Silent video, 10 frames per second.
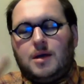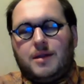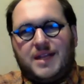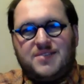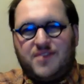
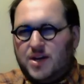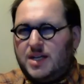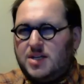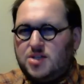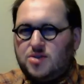And that's
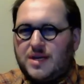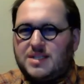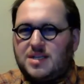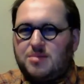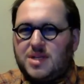very
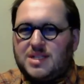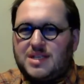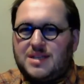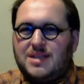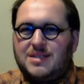interesting, because
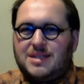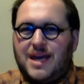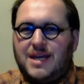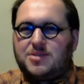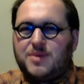in this
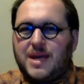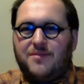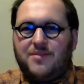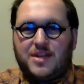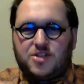case we
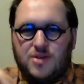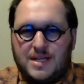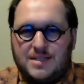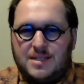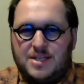have the
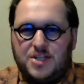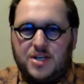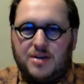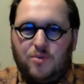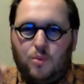
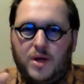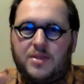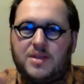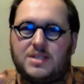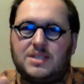transition of
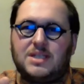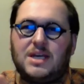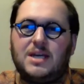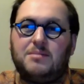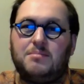what the
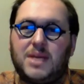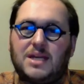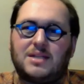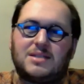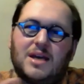sea
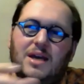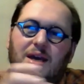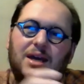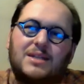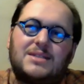means.
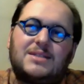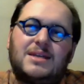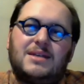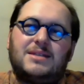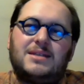It
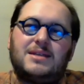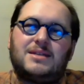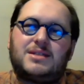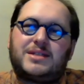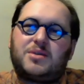
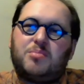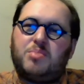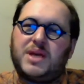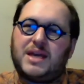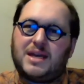ceases to
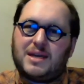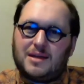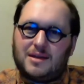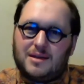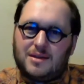be
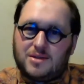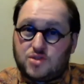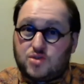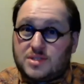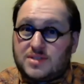the
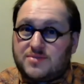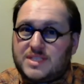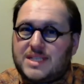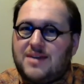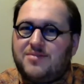source of
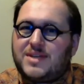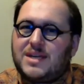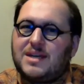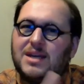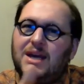
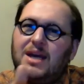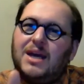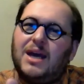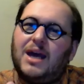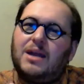safety,
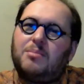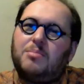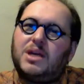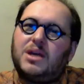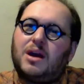and it
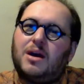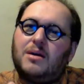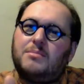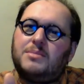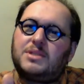
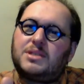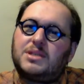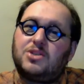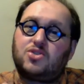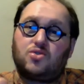becomes
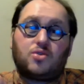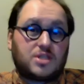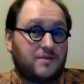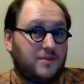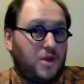the
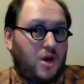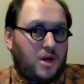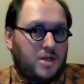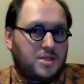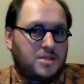source of
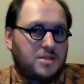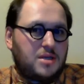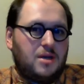loss.